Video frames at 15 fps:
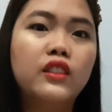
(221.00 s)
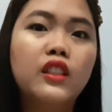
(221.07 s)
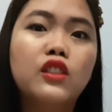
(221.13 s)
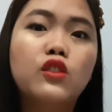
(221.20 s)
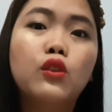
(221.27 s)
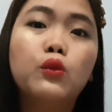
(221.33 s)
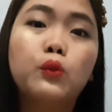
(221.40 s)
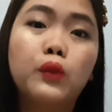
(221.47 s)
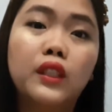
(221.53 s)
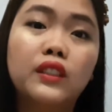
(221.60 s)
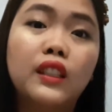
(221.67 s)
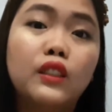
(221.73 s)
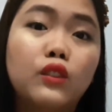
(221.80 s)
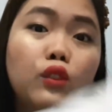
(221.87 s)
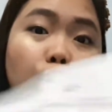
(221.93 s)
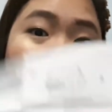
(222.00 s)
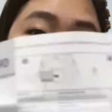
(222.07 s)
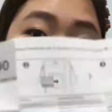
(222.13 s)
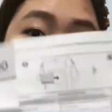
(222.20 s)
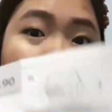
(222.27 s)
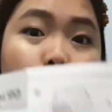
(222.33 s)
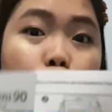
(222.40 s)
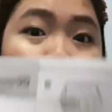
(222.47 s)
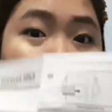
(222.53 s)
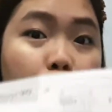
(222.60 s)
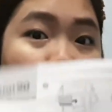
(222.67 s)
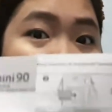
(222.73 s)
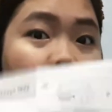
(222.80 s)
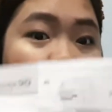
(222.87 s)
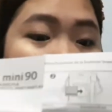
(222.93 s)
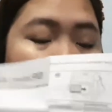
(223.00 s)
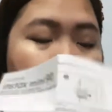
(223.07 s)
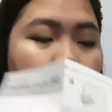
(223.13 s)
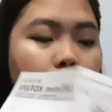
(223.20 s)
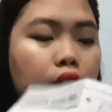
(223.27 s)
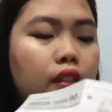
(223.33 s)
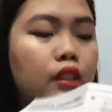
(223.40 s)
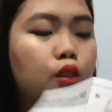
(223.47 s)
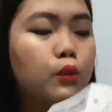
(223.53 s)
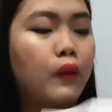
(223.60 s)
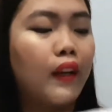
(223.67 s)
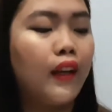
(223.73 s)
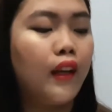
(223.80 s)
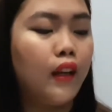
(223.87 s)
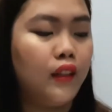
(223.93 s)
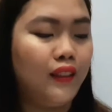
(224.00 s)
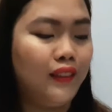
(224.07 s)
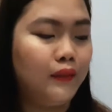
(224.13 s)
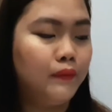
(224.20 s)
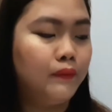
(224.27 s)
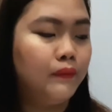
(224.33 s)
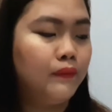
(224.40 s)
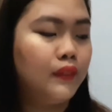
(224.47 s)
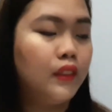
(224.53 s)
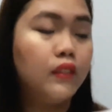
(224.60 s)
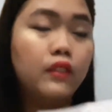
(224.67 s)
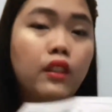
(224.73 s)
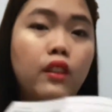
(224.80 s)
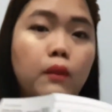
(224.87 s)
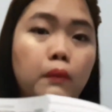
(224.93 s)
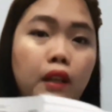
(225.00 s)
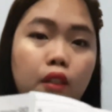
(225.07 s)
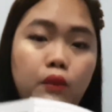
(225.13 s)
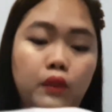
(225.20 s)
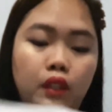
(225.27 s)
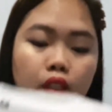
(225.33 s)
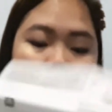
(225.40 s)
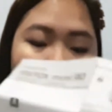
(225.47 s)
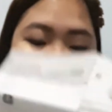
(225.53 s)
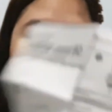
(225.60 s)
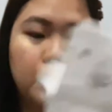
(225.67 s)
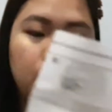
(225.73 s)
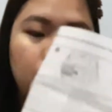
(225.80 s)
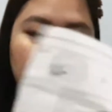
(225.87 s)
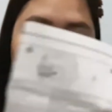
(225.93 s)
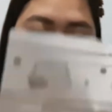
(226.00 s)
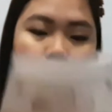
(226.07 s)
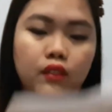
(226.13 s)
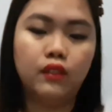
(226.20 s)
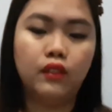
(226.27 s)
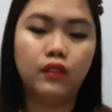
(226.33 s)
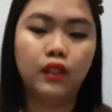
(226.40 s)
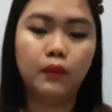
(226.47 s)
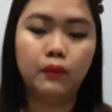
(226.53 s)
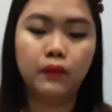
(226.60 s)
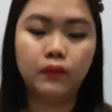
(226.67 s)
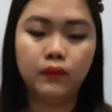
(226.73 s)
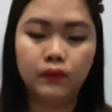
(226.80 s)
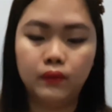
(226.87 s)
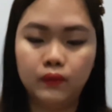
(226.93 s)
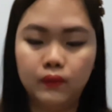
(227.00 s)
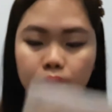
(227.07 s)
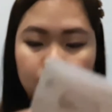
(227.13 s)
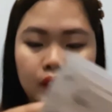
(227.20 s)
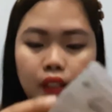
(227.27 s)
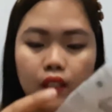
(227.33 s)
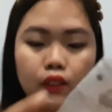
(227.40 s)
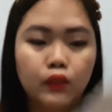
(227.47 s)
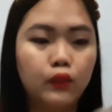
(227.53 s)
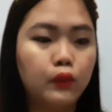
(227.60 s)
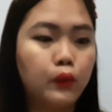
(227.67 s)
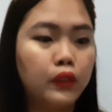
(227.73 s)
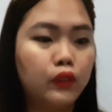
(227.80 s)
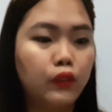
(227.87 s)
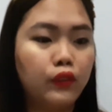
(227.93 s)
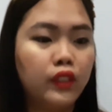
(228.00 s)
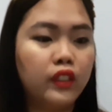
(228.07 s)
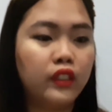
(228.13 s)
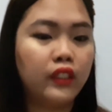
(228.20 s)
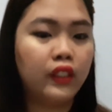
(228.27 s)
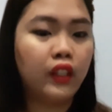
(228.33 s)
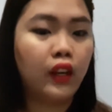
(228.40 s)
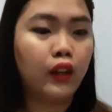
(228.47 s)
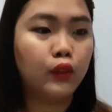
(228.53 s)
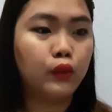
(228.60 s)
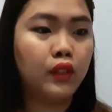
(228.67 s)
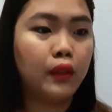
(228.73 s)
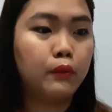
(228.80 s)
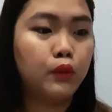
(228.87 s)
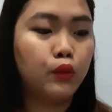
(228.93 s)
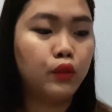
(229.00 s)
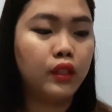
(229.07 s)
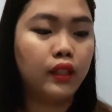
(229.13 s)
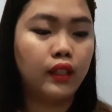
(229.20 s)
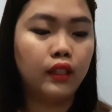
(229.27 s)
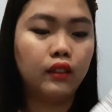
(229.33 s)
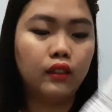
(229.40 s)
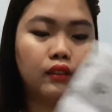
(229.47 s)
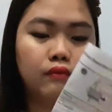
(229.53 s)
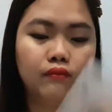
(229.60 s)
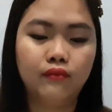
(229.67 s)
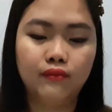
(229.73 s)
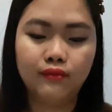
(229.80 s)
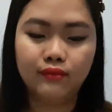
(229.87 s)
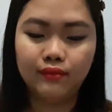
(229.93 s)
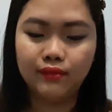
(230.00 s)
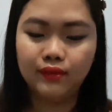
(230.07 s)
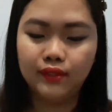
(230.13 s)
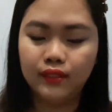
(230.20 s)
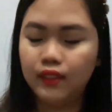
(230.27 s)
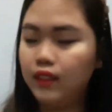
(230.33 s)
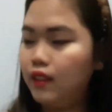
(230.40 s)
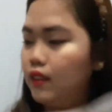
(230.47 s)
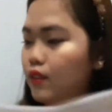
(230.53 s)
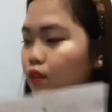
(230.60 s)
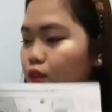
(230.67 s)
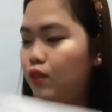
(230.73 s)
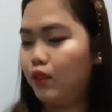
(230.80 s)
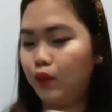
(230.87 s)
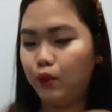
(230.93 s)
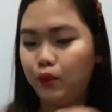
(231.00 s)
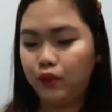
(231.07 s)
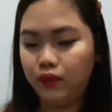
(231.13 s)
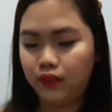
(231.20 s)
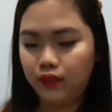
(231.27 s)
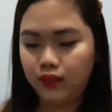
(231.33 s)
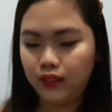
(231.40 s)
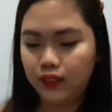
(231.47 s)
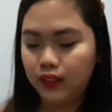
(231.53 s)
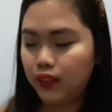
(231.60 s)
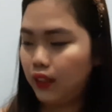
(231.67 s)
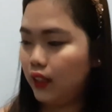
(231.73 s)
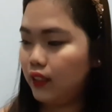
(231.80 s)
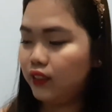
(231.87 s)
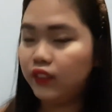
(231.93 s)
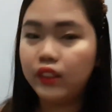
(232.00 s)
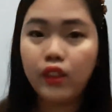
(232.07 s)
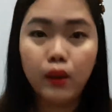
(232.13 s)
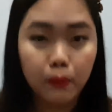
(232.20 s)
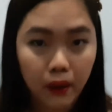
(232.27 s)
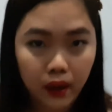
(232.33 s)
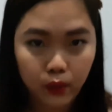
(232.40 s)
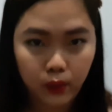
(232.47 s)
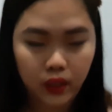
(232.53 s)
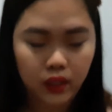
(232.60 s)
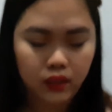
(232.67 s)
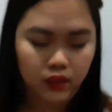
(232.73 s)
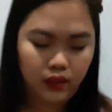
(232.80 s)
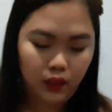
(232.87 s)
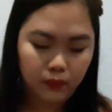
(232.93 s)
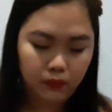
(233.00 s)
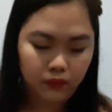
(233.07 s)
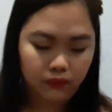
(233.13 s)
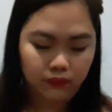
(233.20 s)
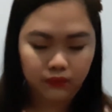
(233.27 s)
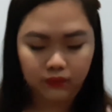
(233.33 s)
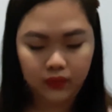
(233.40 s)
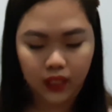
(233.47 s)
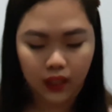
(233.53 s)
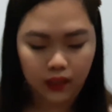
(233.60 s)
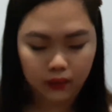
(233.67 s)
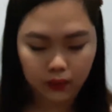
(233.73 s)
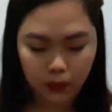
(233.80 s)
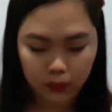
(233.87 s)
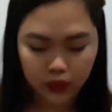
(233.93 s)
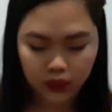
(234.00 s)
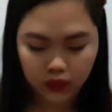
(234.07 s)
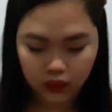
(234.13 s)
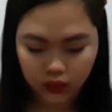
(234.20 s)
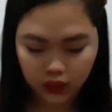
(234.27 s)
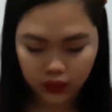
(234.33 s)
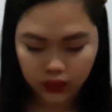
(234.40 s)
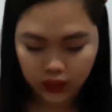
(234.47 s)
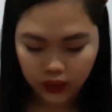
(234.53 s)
just don't want not knowing what to do with the camera. That's why I read the manual, because you know I don't want to figure it out when I'm using it. So I read the manuals. I'm a bit nerd.